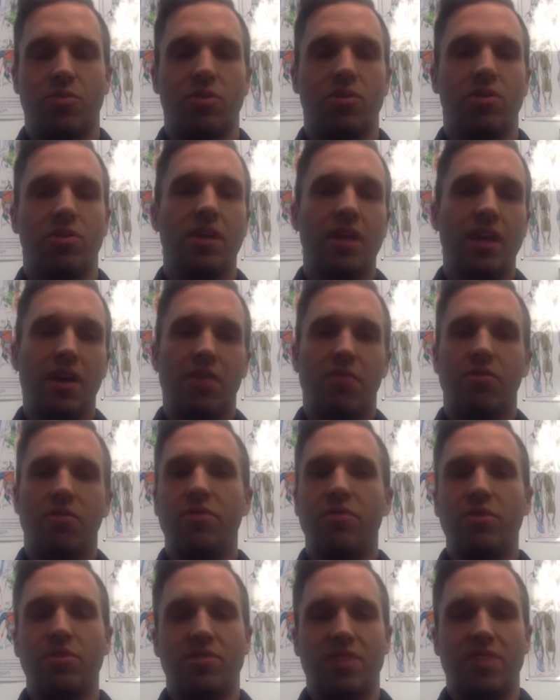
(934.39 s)
We'll
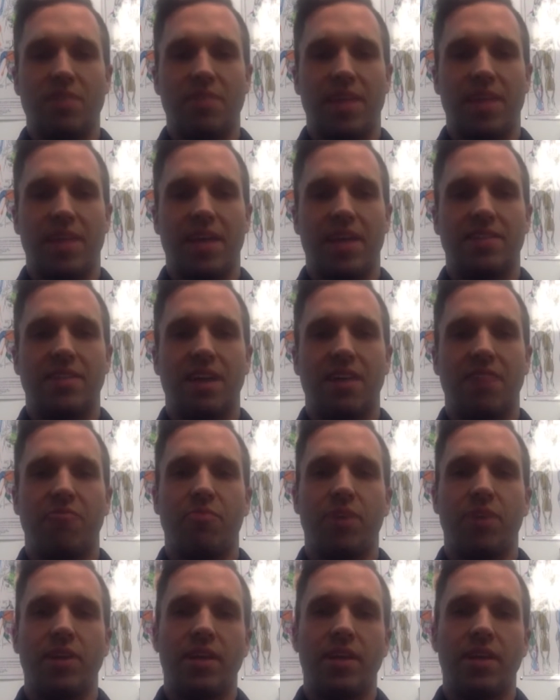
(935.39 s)
review some of that stuff,
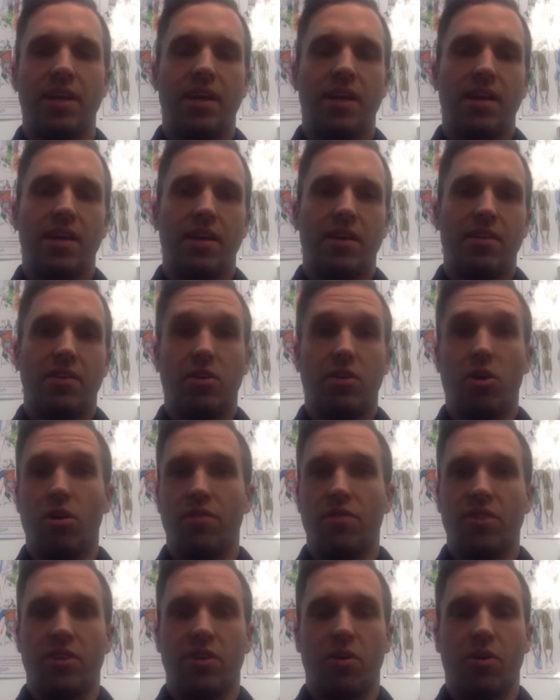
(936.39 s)
but the
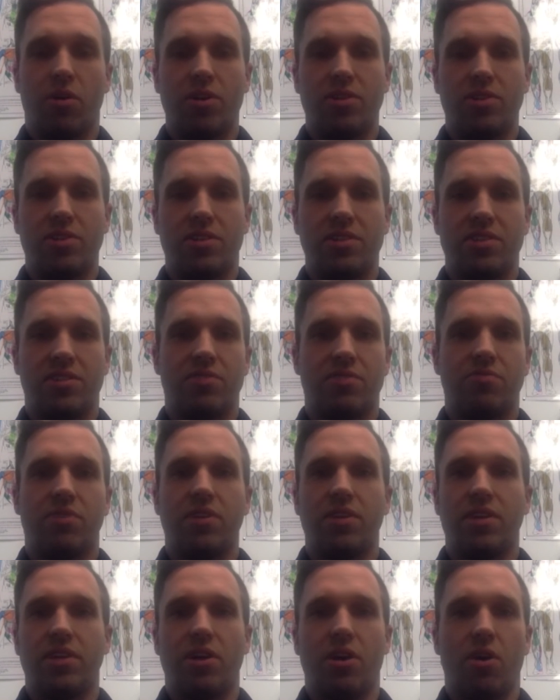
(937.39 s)
goal of the course is to
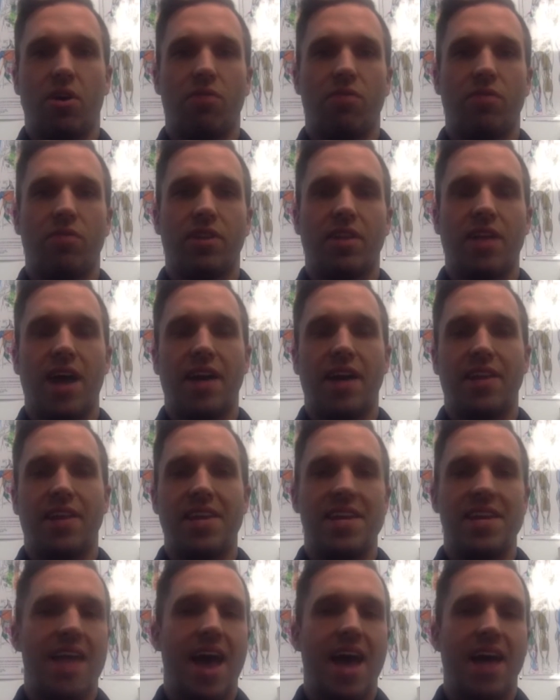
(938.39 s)
really go over a lot of
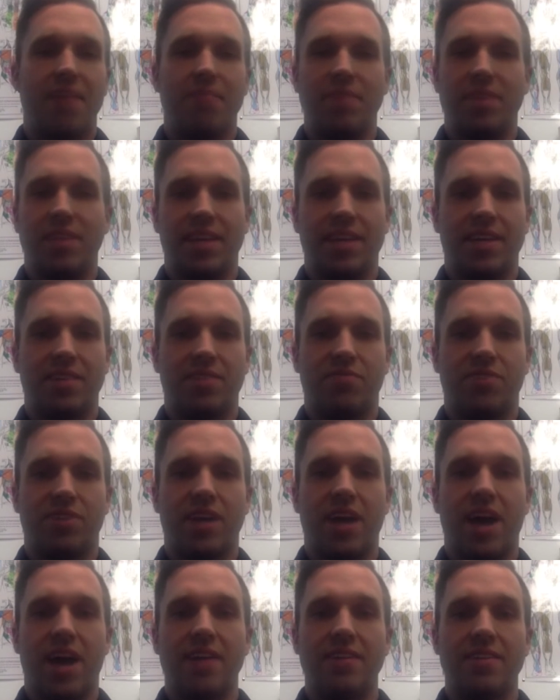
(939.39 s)
the anatomy that gets
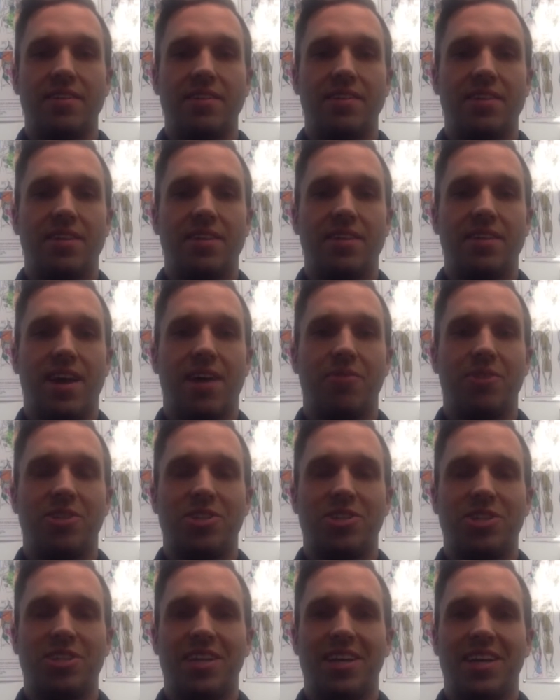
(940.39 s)
forgotten,
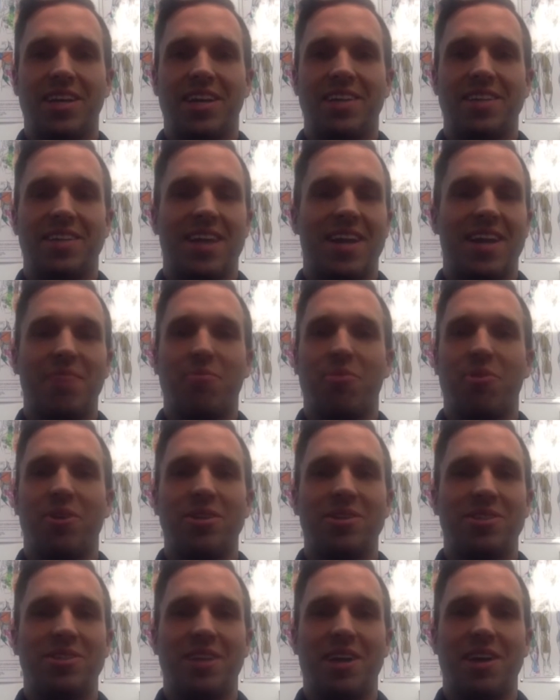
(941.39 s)
which is kind of the
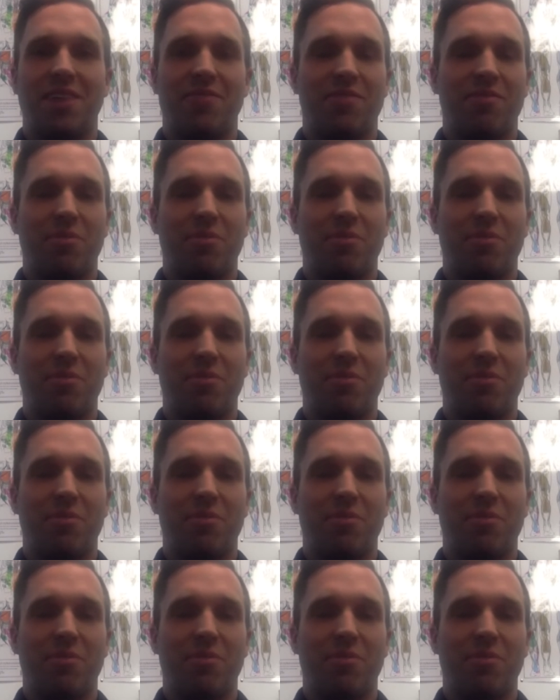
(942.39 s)
boring stuff.